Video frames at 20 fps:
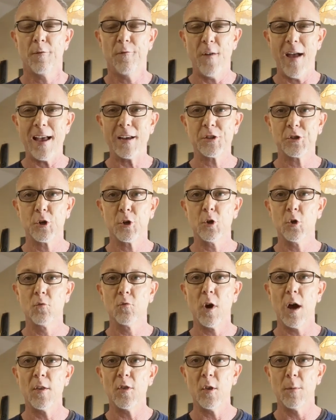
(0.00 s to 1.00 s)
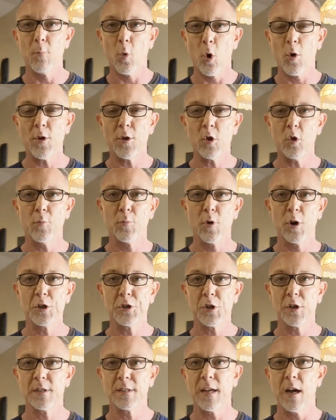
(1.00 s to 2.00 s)
faster you run, the more that you
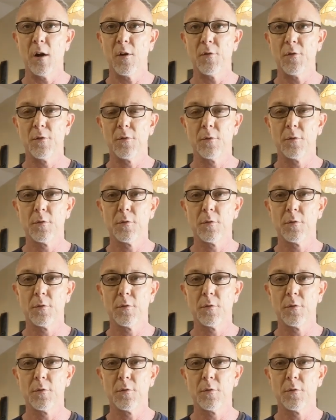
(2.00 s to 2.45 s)
push yourself.